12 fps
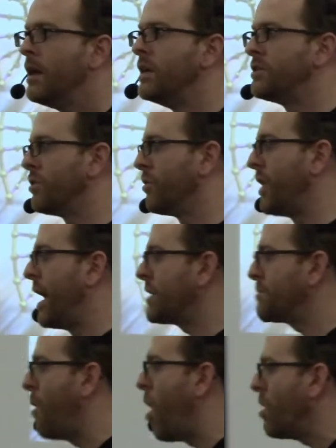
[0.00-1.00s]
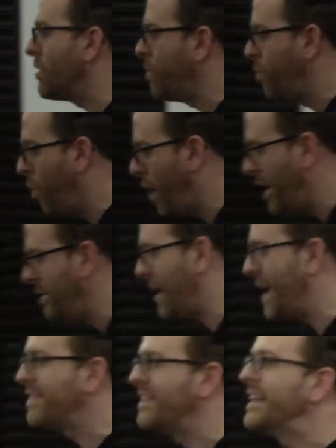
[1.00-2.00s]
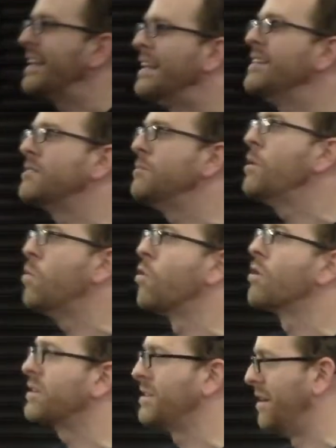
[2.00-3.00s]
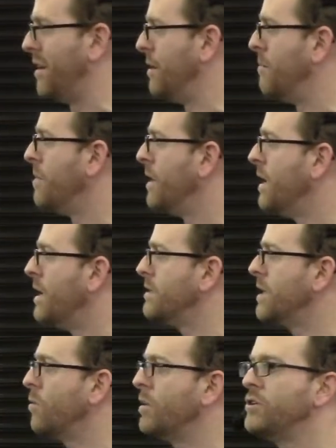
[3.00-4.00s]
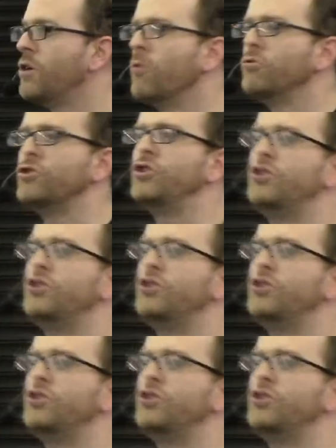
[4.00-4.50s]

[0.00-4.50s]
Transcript: And so that's part of what I think needs to be worked on, is that we don't